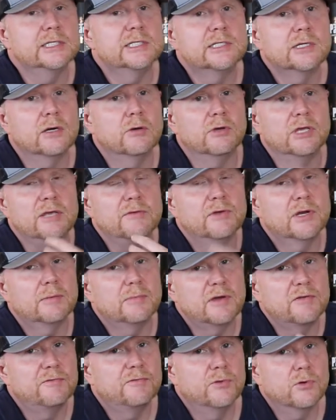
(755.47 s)
So even on
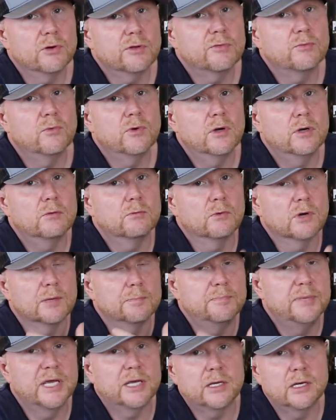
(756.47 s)
my 4th one, where
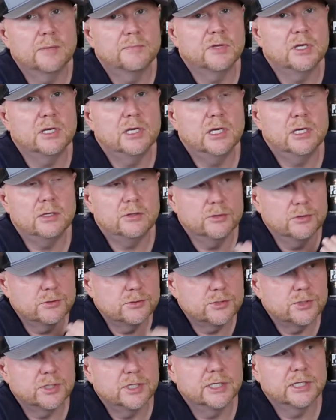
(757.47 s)
I'm picking up the heat,
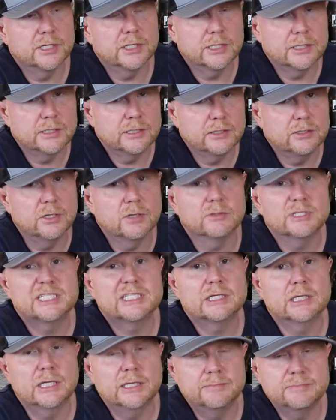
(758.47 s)
usually it
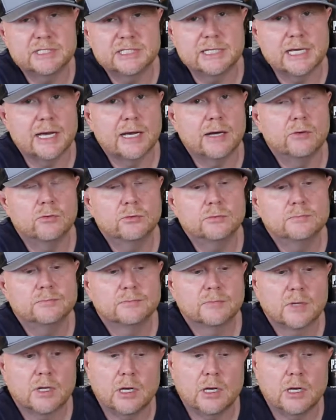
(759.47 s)
slims down,